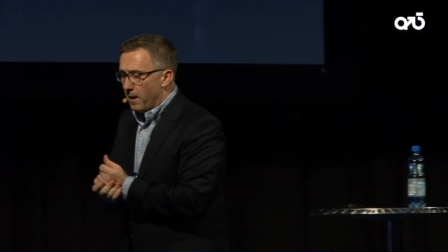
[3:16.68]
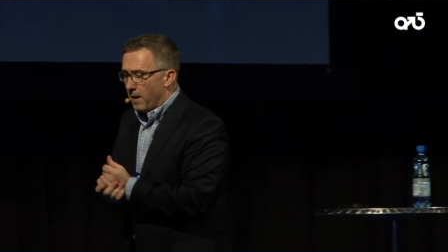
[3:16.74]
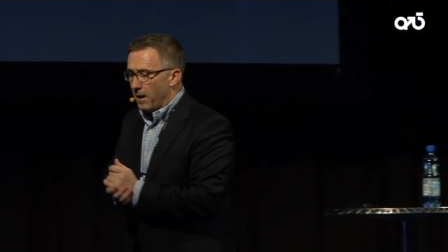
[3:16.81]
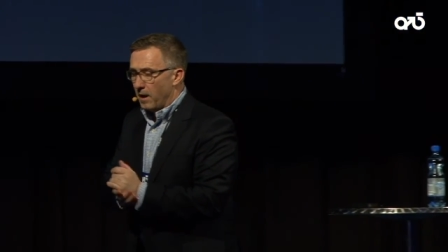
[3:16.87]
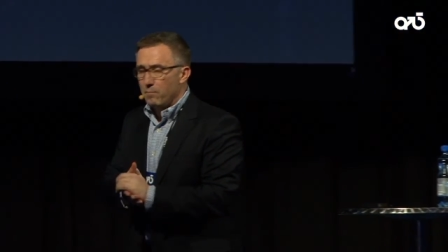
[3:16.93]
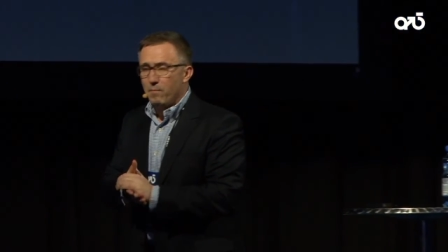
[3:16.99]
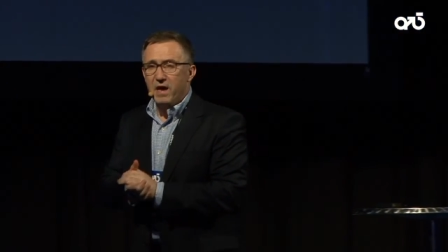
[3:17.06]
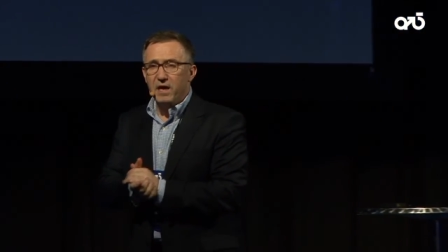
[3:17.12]

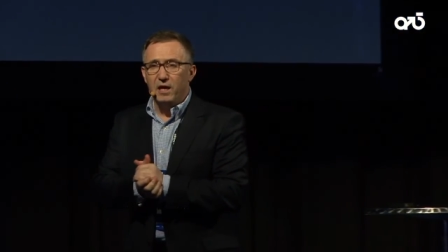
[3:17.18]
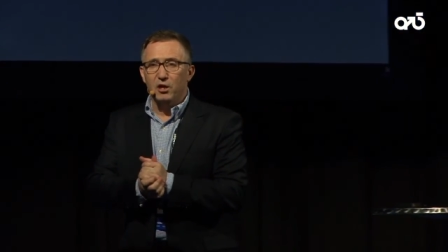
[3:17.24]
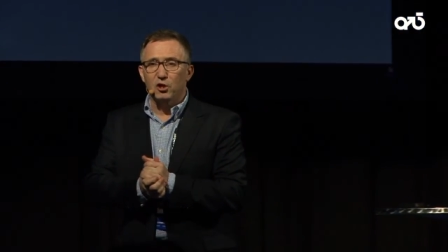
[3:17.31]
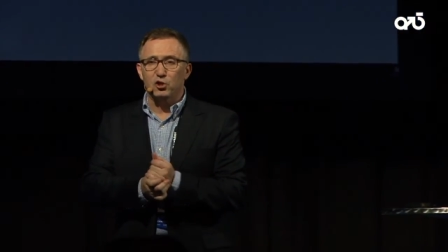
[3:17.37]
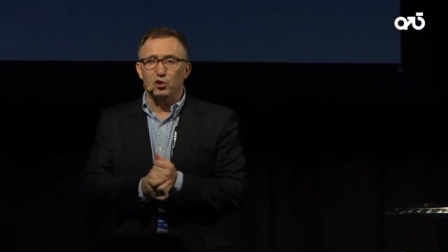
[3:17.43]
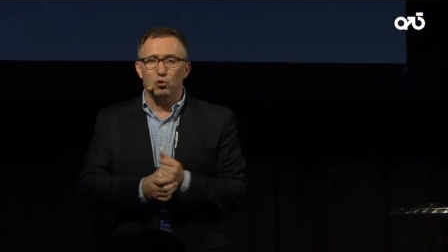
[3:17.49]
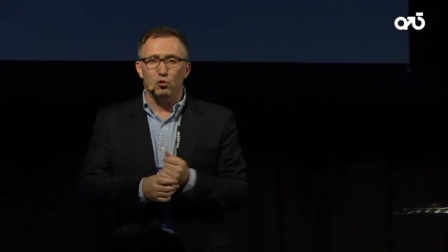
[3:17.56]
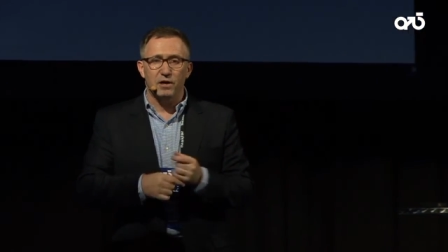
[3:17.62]
and making
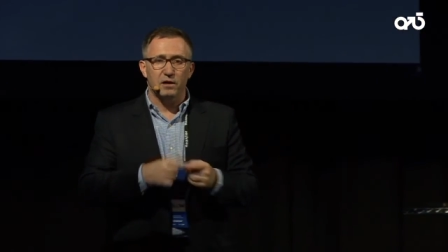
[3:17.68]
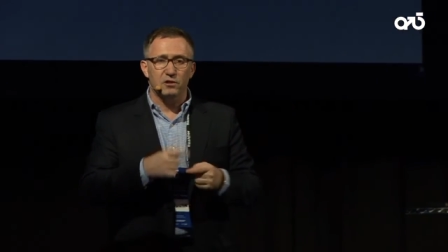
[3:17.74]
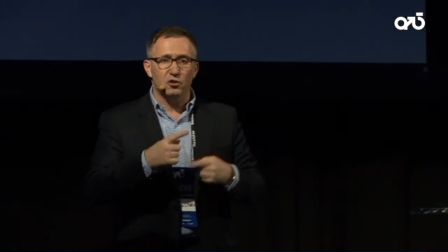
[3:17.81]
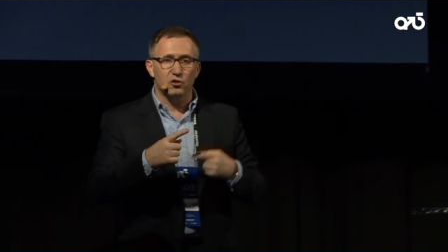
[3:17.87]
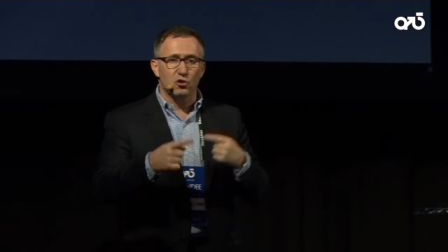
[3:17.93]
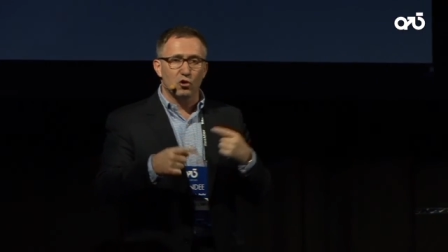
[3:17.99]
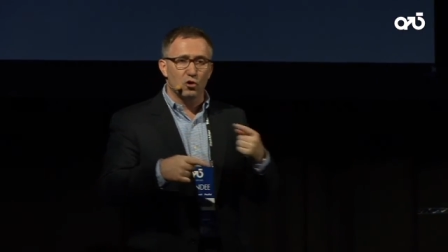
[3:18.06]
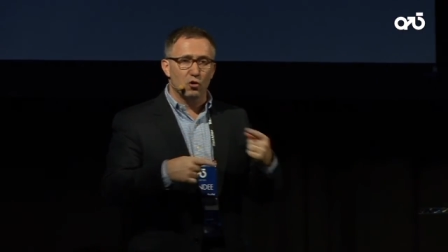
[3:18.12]
sure that, you
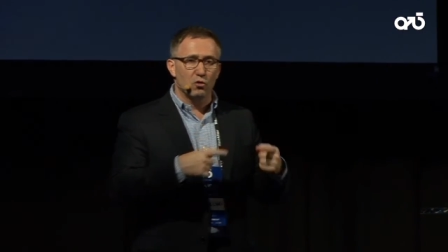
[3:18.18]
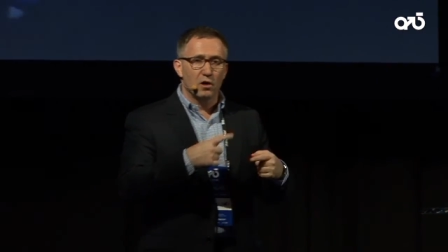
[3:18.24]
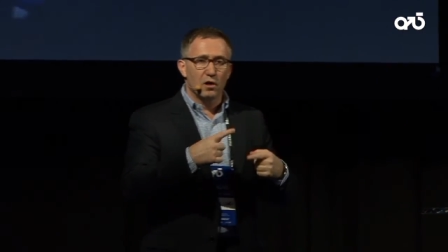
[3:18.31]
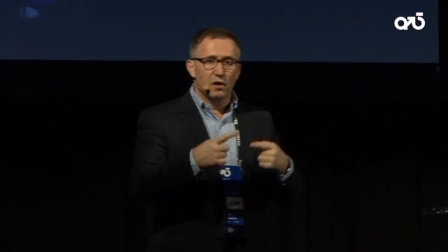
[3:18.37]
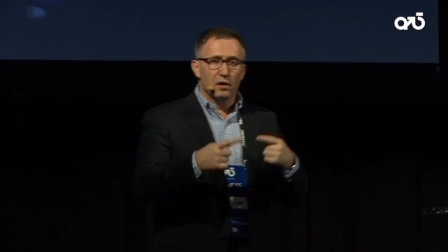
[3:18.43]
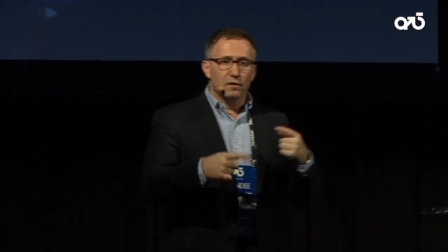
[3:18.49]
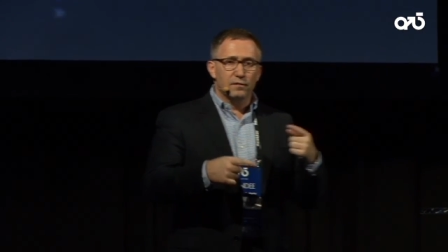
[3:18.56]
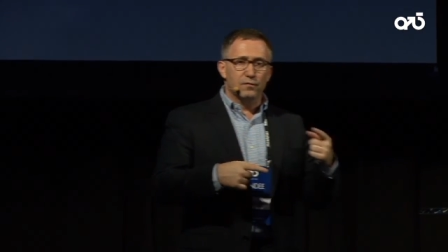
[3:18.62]
know,
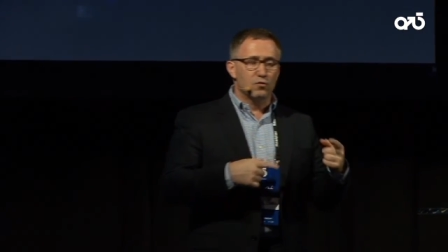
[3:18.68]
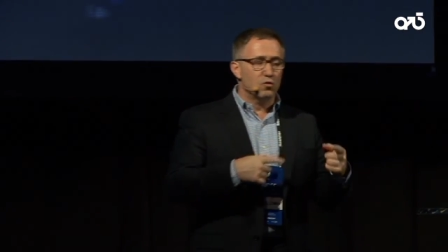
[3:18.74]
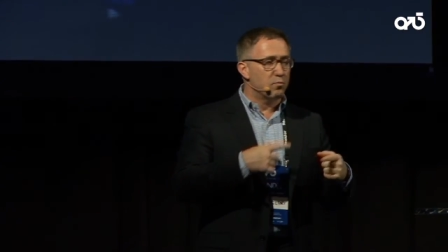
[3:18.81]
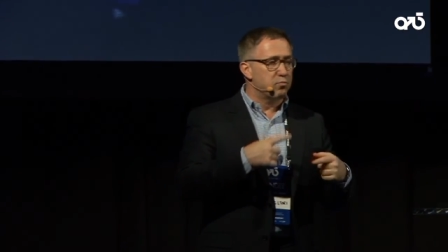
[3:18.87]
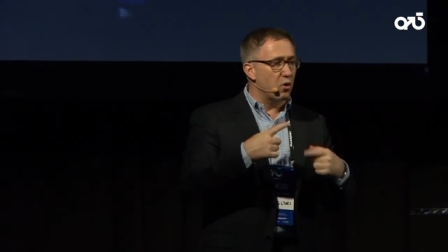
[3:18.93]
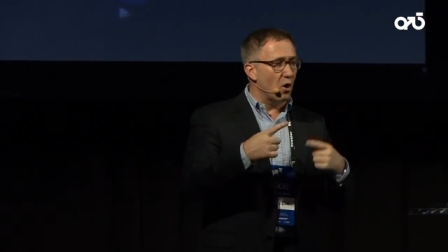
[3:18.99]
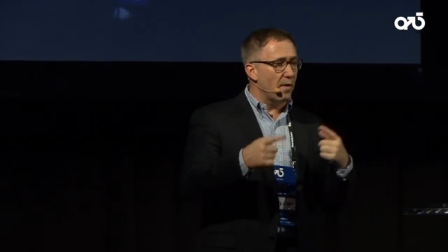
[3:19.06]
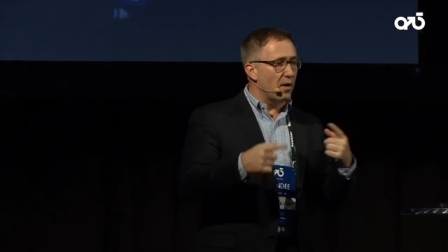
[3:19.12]
through
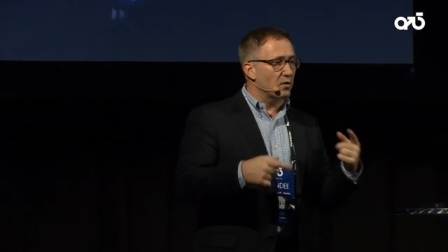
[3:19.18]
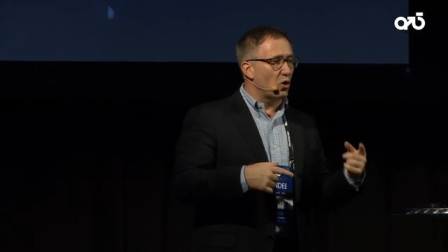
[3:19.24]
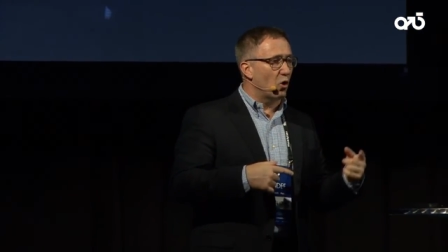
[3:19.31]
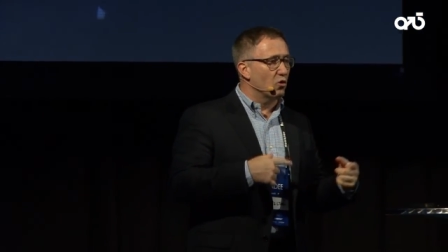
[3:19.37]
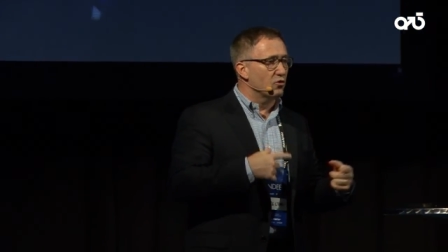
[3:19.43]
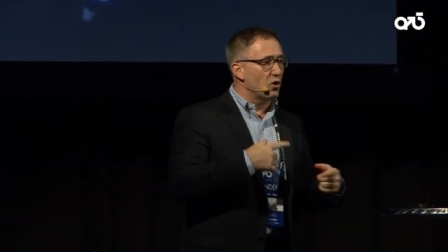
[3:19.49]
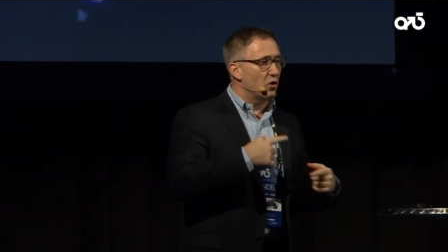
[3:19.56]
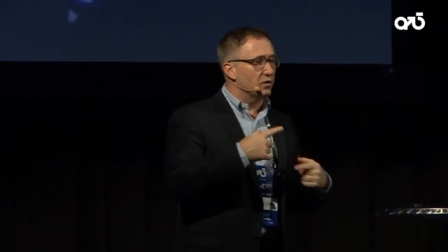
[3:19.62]
product
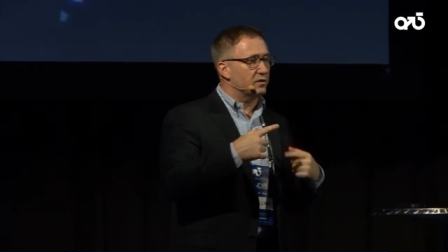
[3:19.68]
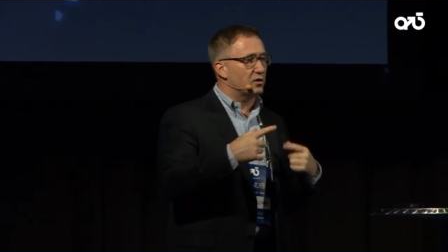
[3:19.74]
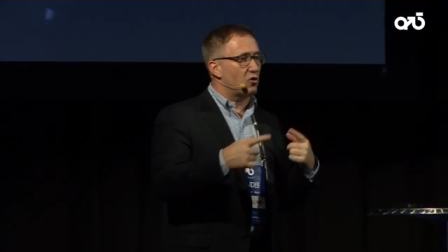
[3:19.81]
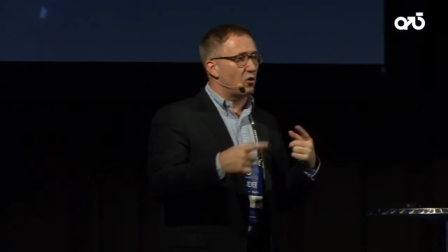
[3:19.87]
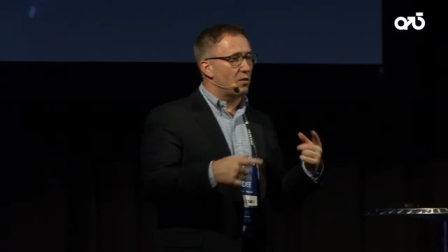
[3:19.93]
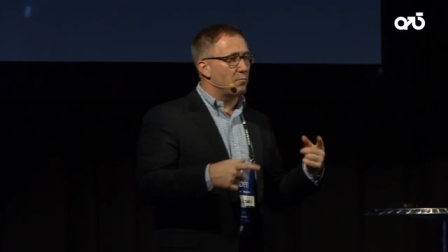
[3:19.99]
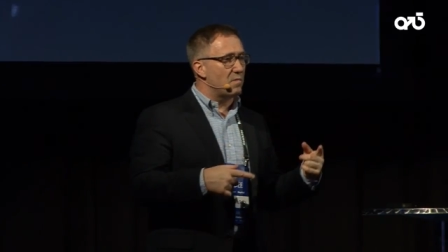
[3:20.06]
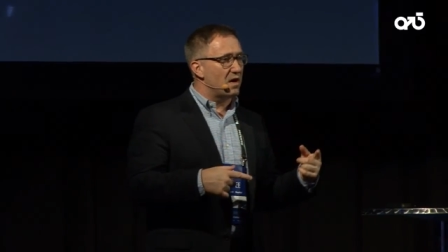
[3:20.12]
owners,
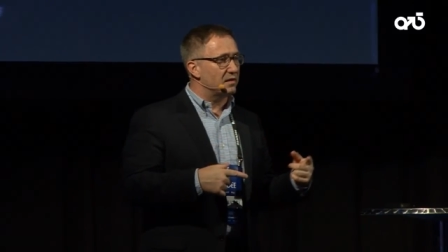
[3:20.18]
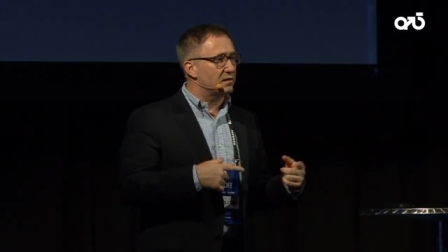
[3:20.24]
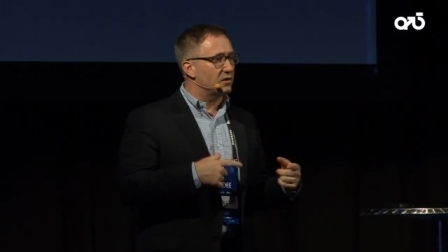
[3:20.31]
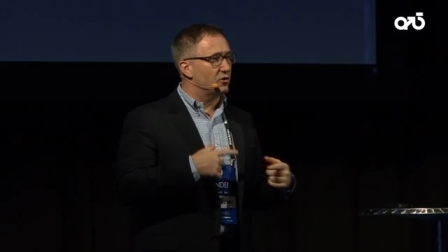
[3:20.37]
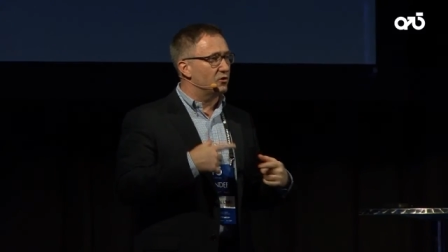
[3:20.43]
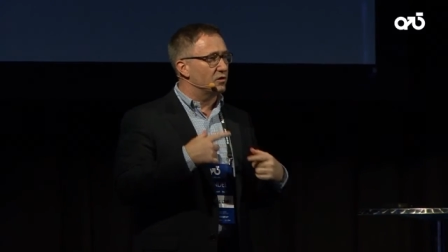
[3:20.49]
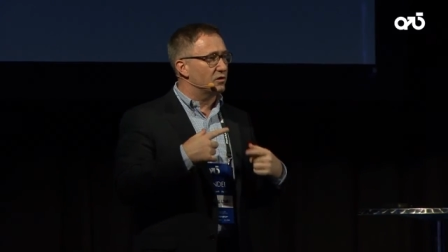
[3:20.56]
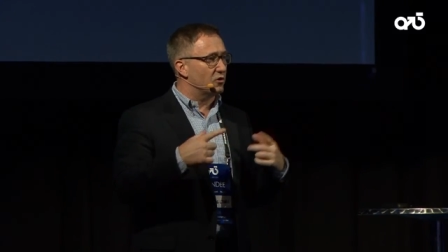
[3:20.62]
Scrum Masters,